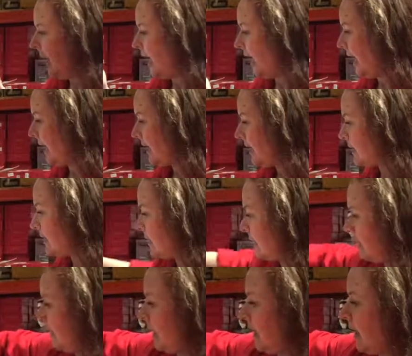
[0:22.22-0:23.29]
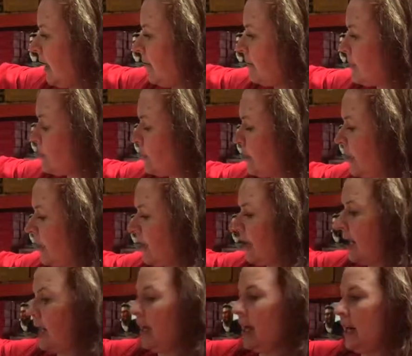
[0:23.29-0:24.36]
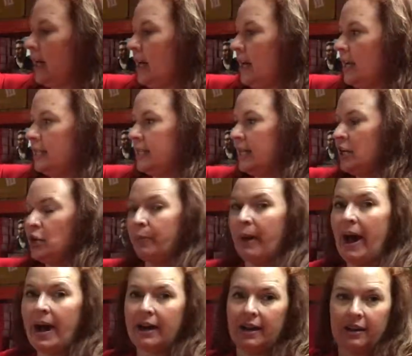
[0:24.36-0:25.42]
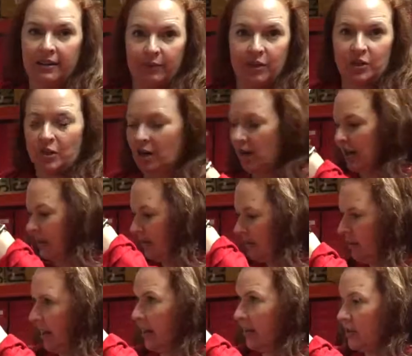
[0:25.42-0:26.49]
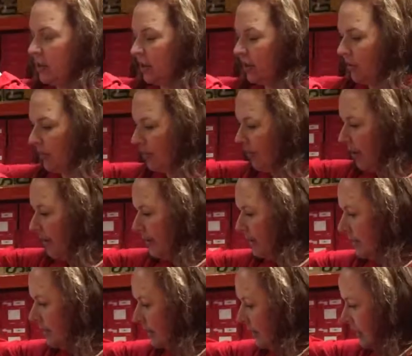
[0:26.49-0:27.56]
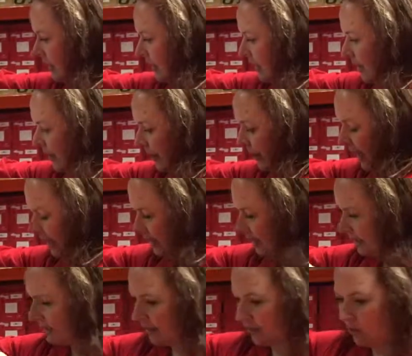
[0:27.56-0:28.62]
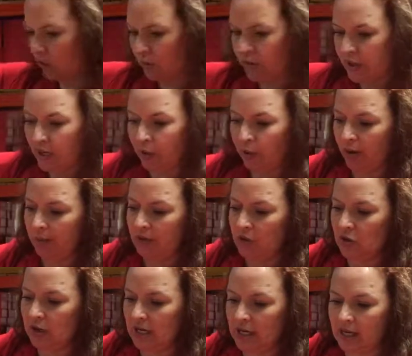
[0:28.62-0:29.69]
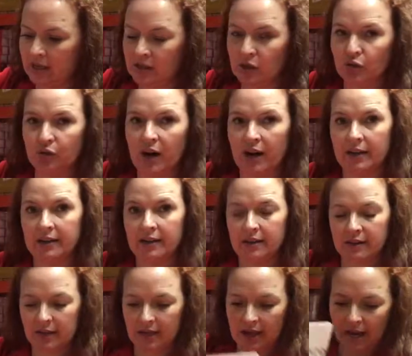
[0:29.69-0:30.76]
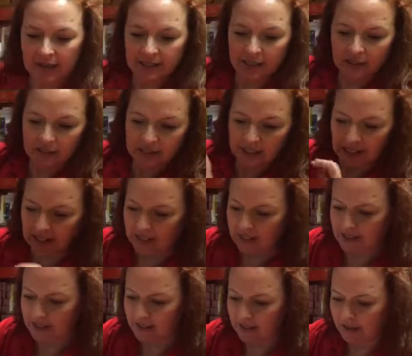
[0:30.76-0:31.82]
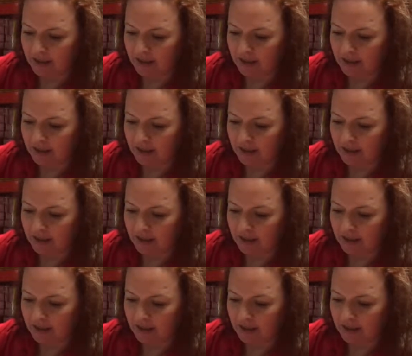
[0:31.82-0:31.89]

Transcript: And it comes with a teacher pack, which I'll show you in a moment, plus all the equipment you need to run the activities,